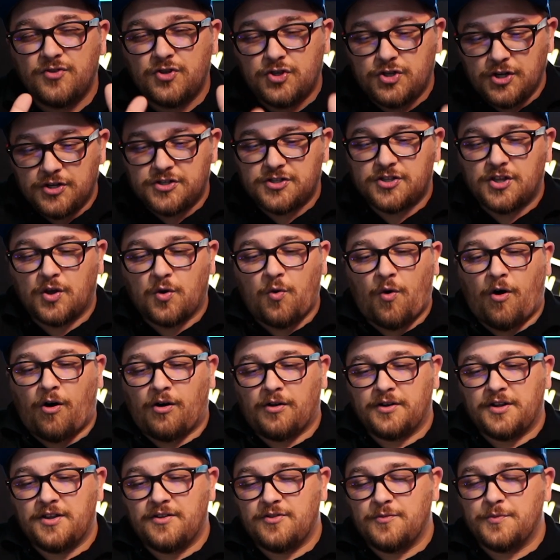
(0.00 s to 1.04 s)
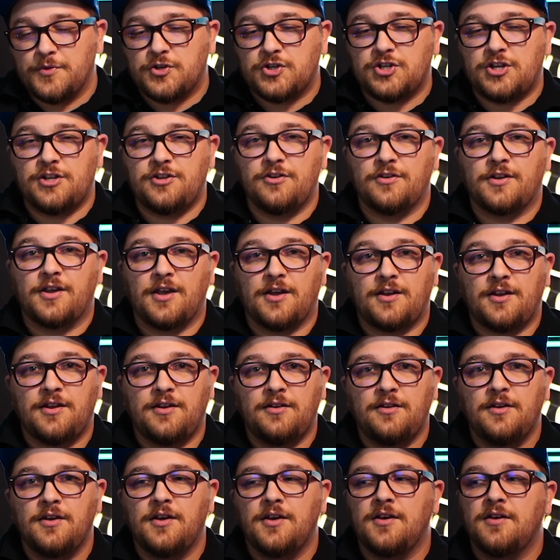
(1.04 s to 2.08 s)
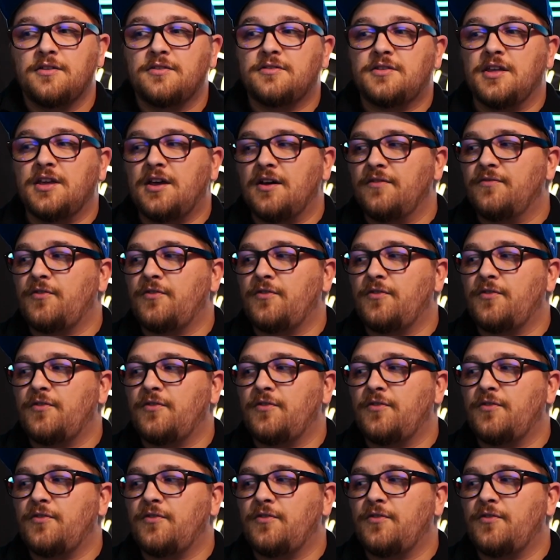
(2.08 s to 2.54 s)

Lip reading: just the quality of the machine you're getting. Think of